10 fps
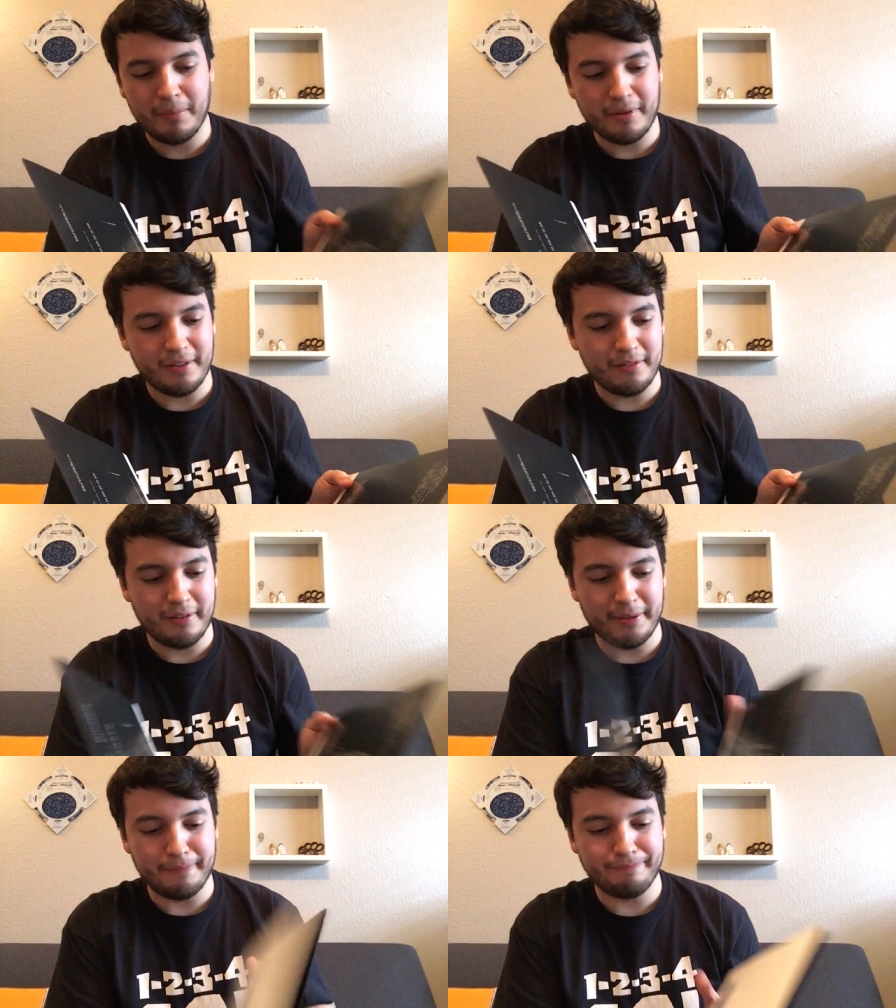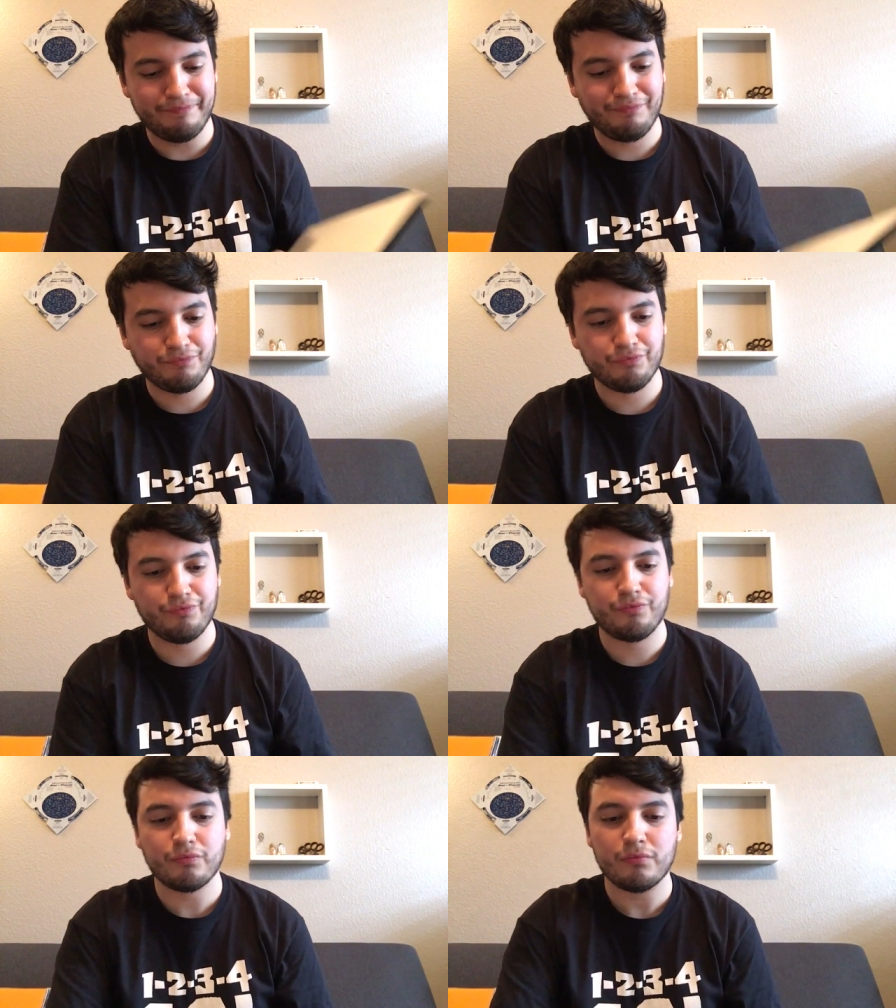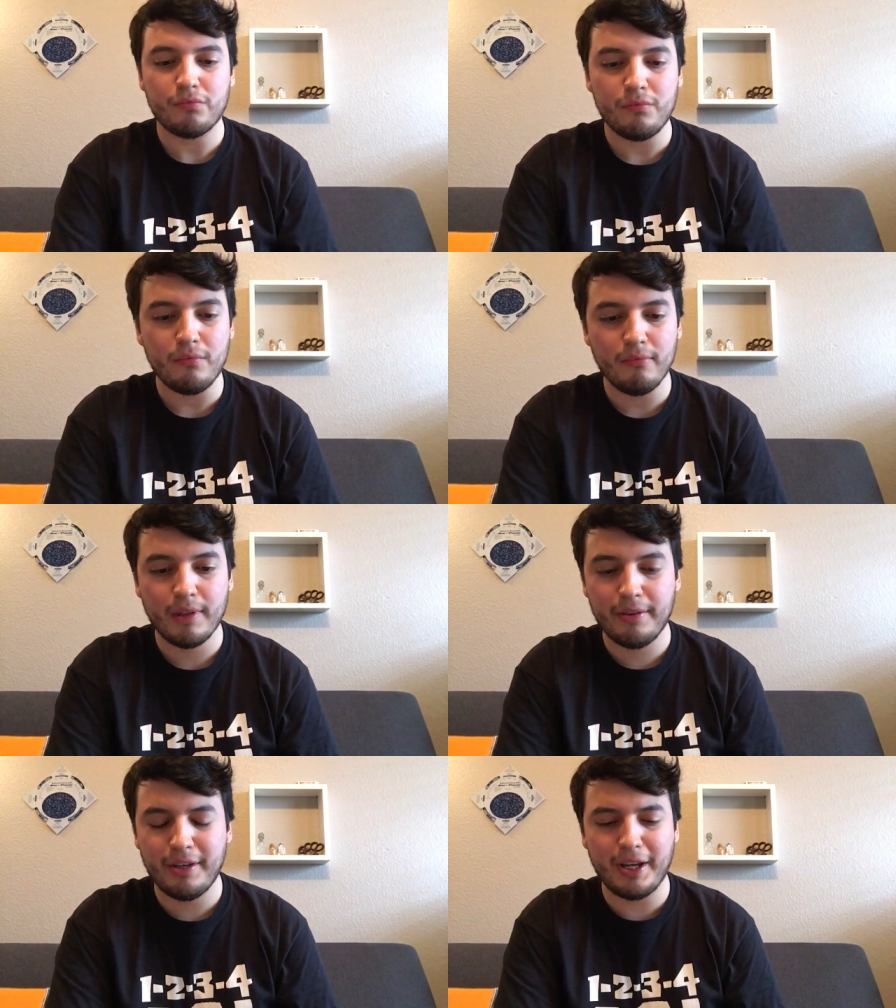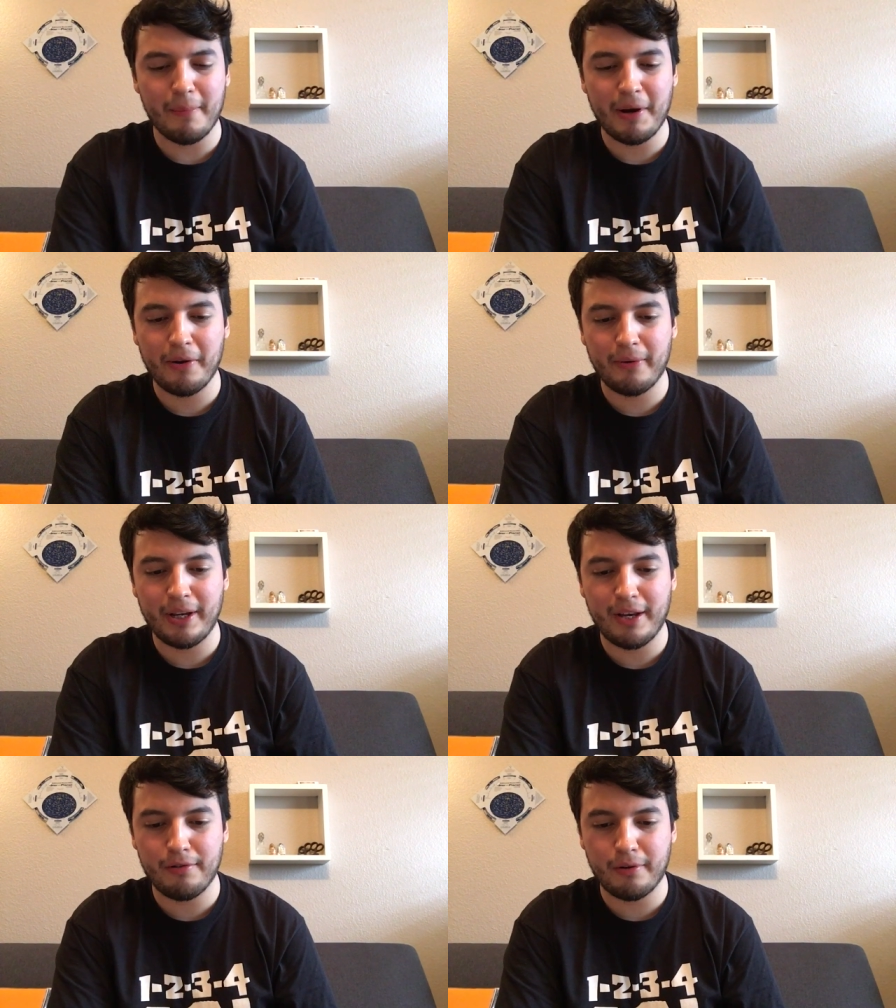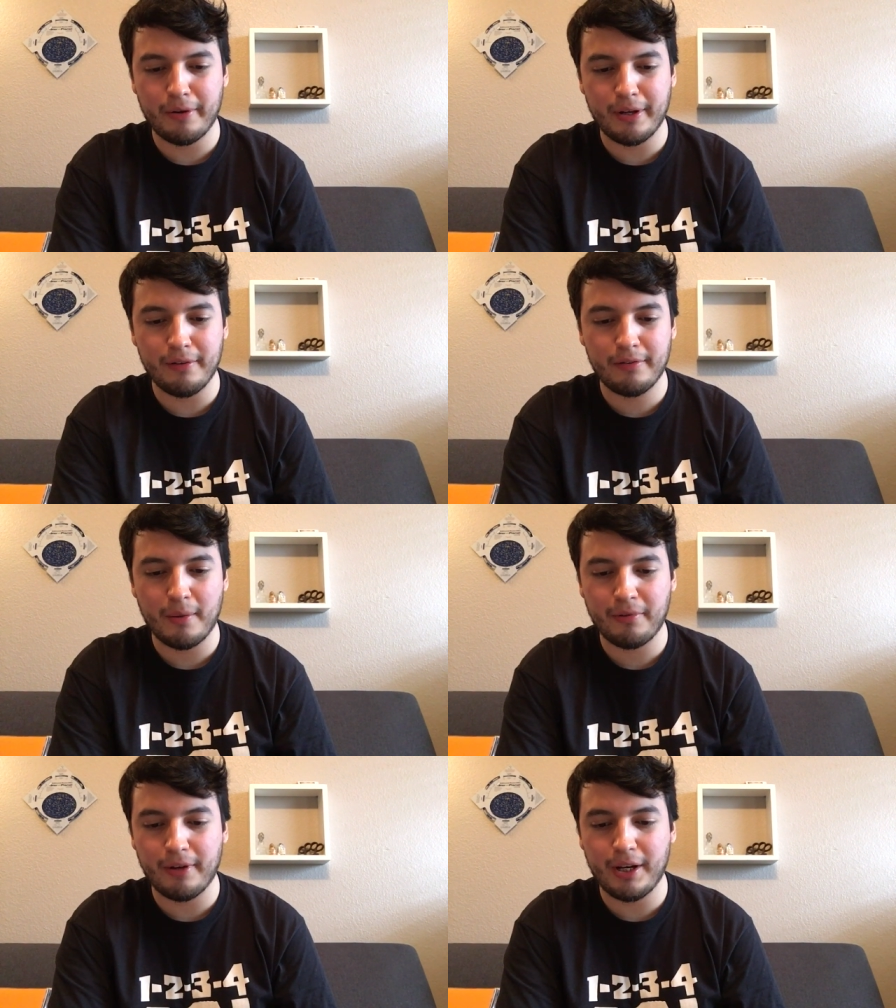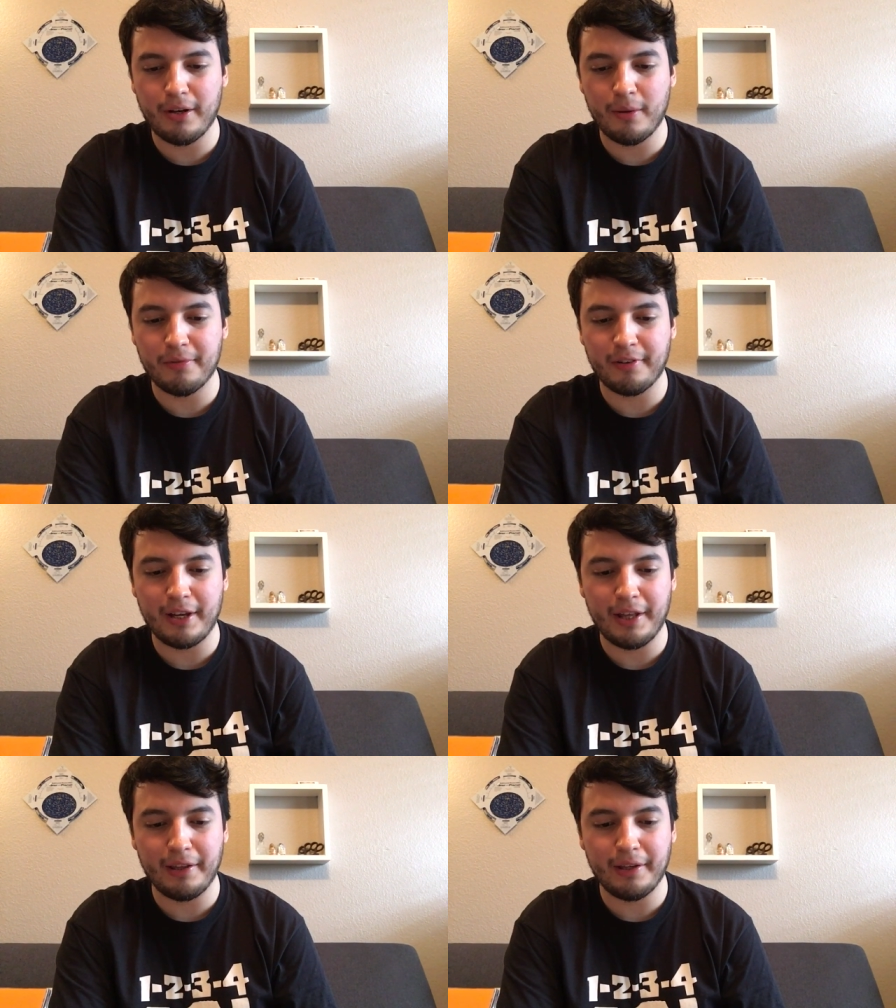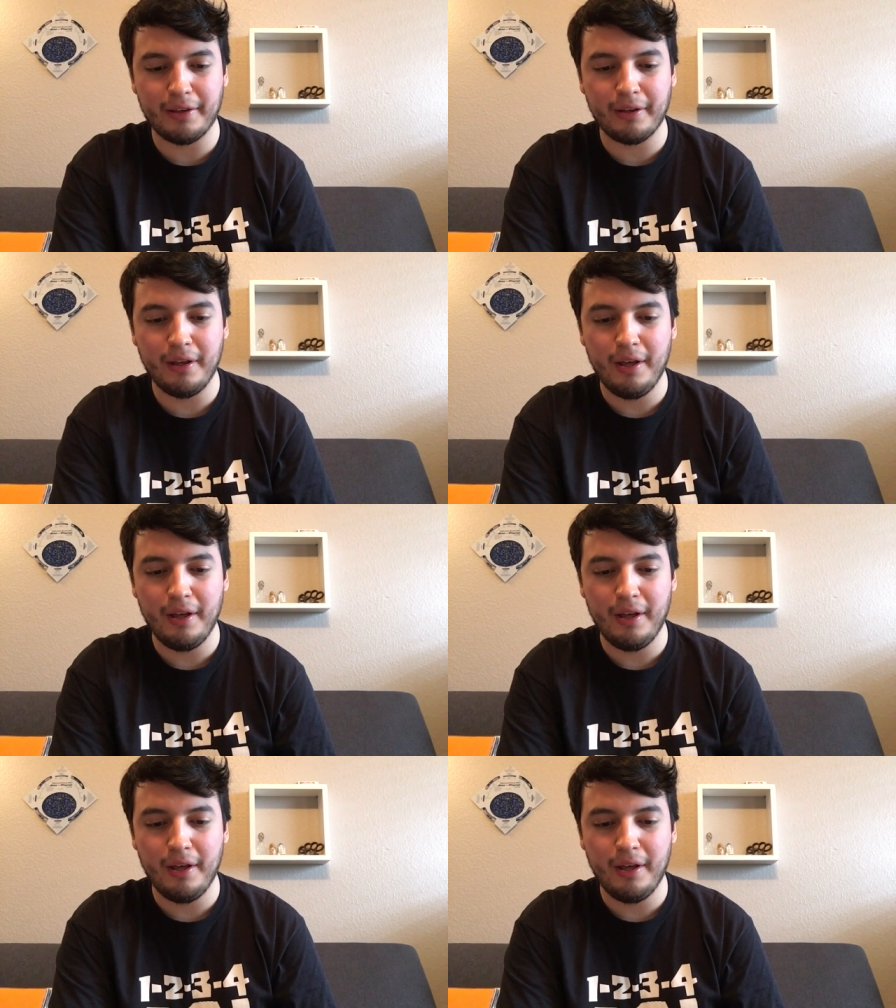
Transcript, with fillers: But um, then you got Paranoid Android, Subterranean Homesick Alien,